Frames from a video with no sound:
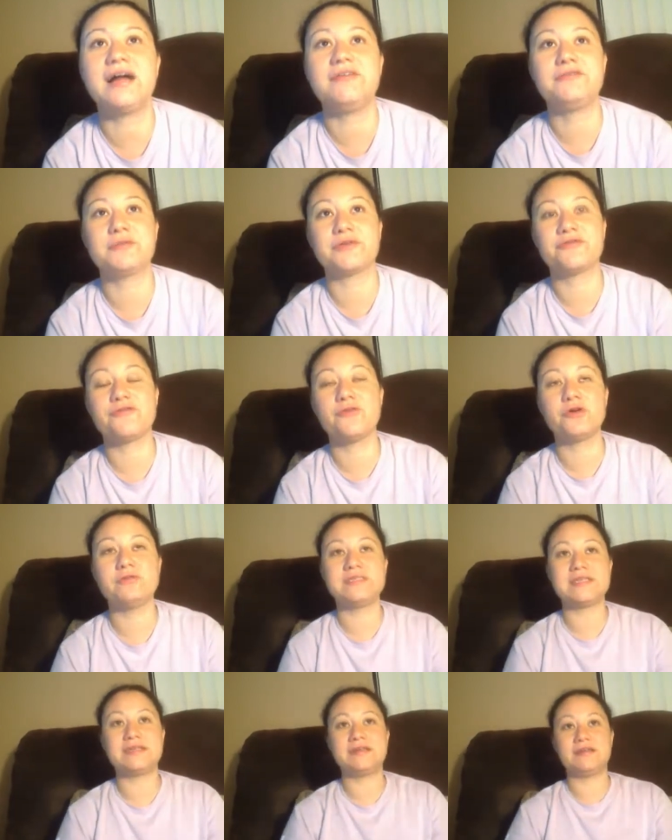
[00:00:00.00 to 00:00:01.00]
I've
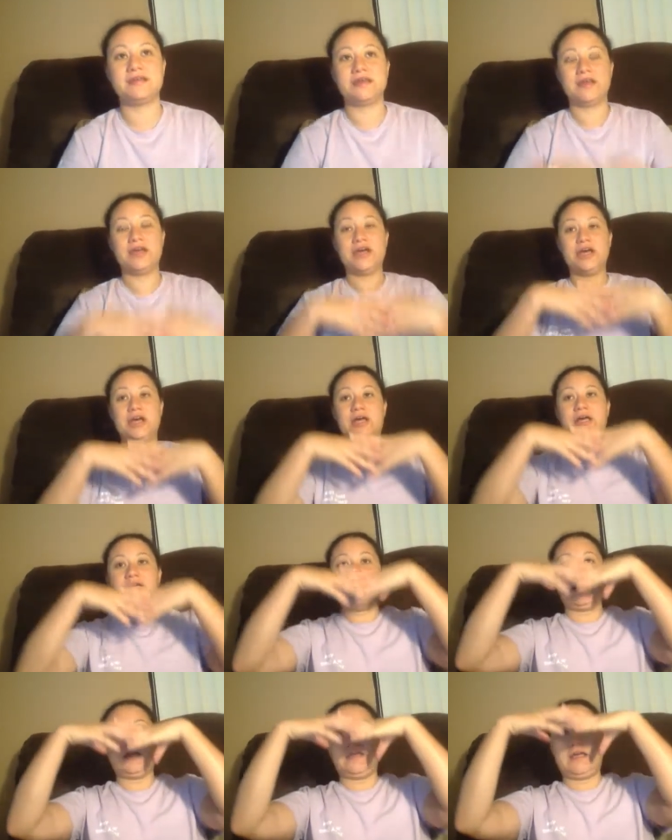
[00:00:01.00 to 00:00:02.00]
performed in
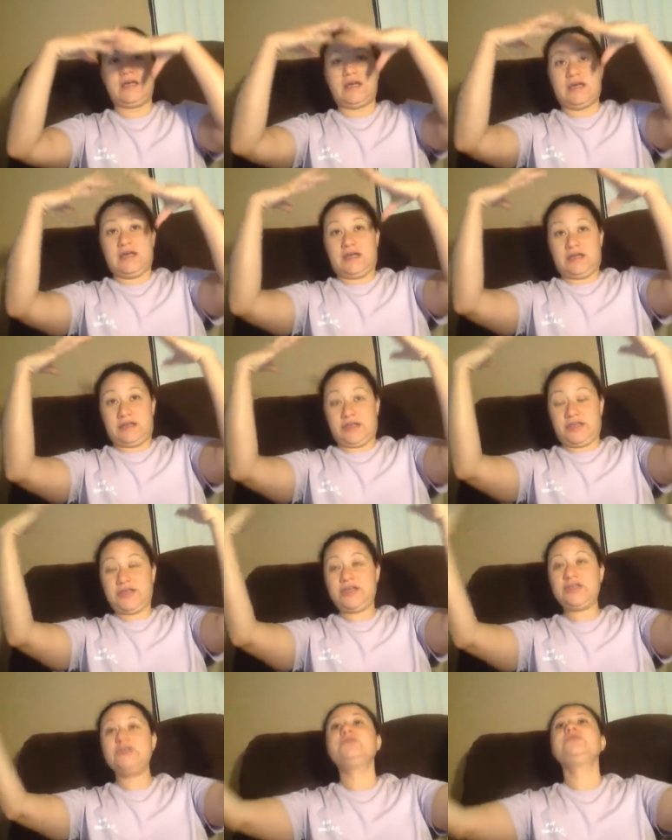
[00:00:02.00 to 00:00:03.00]

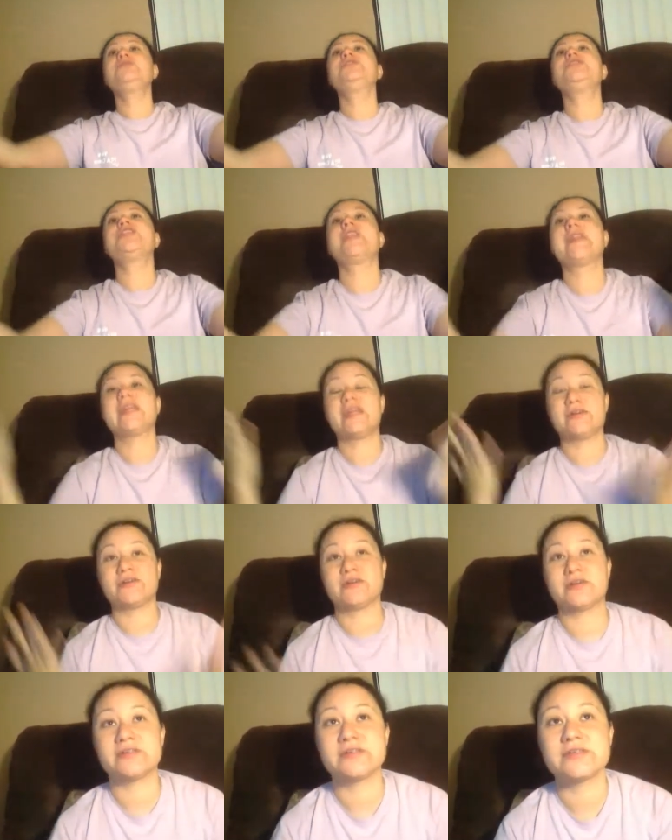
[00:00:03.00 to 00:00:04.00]
huge
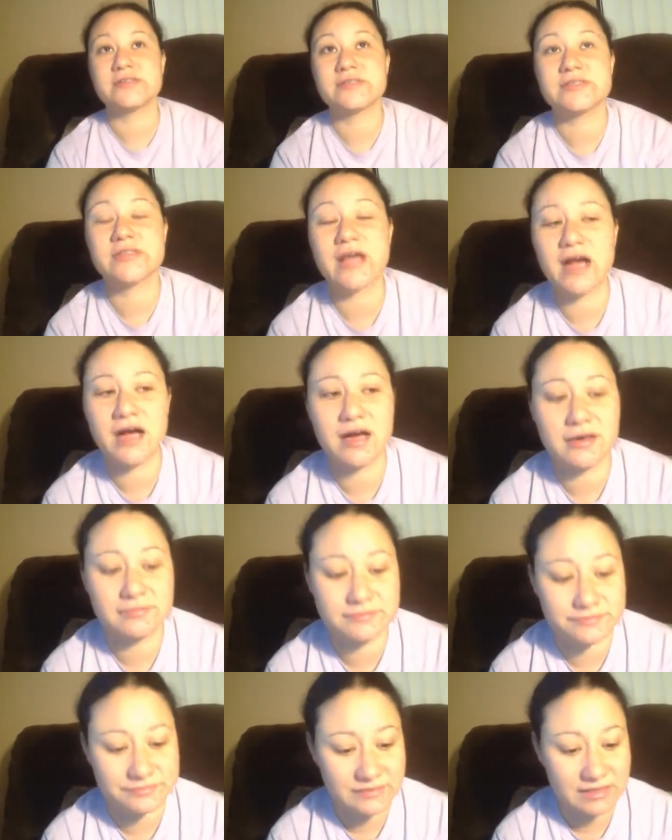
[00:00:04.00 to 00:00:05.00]
theaters.
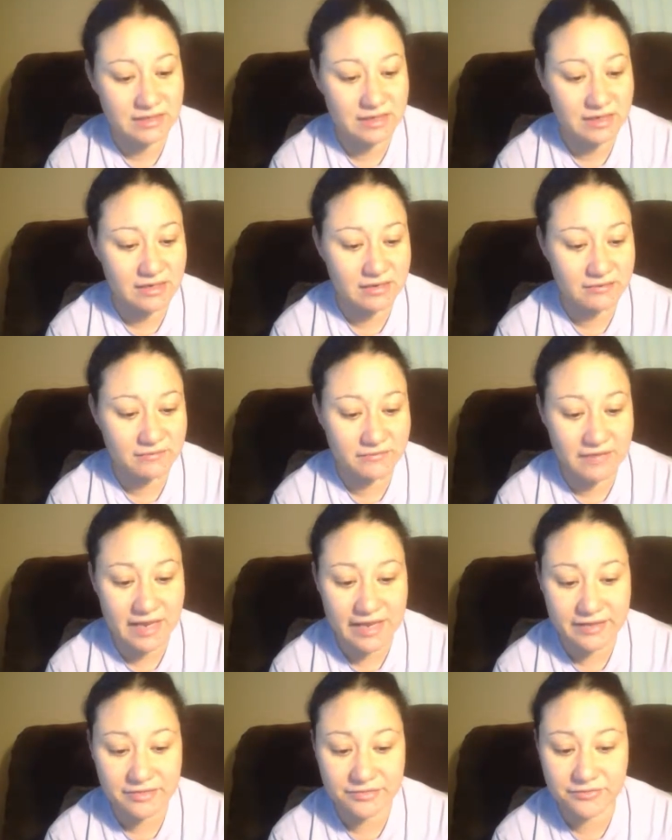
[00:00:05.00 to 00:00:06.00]
Um, of
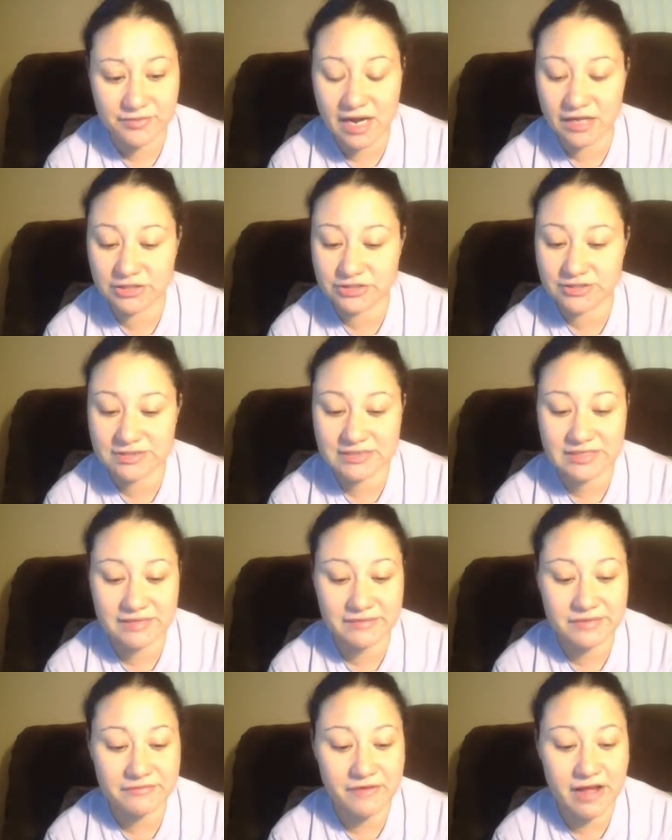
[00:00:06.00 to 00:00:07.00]
like
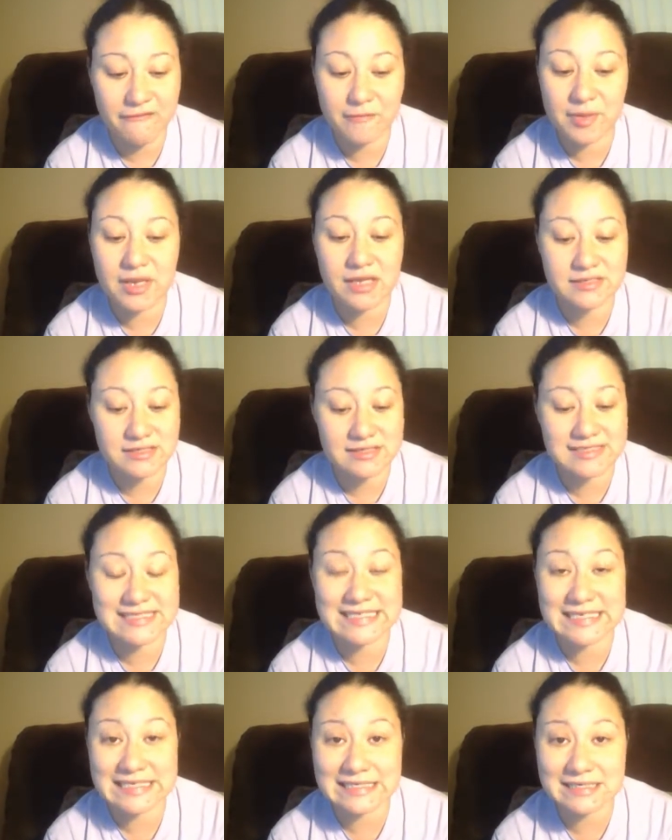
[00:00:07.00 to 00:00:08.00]
375 plus
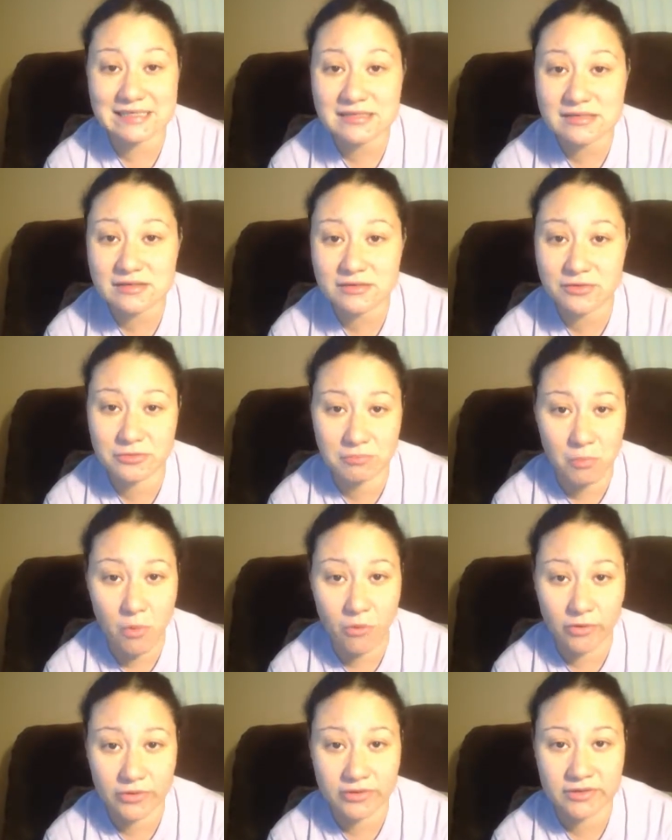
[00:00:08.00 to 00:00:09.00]
seats or
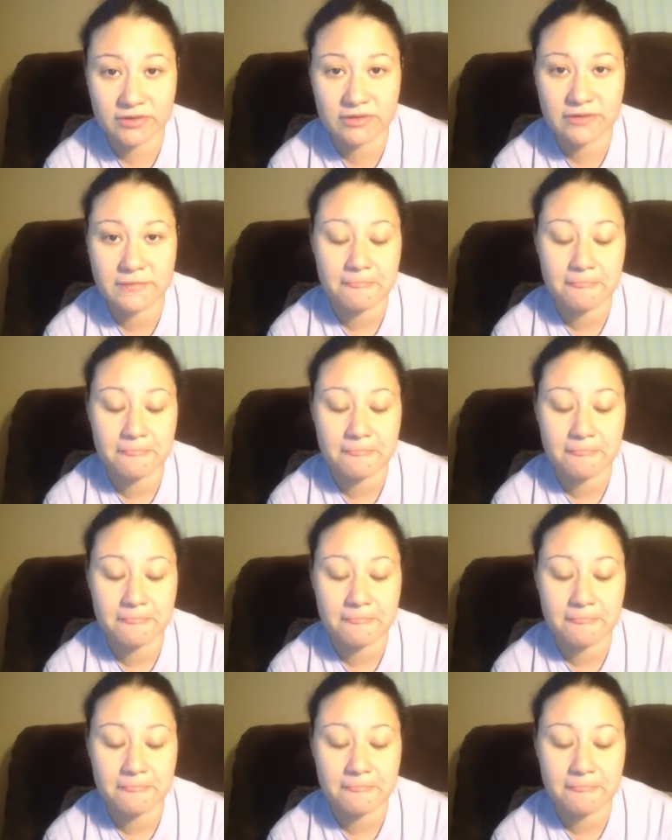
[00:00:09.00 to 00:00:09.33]
more.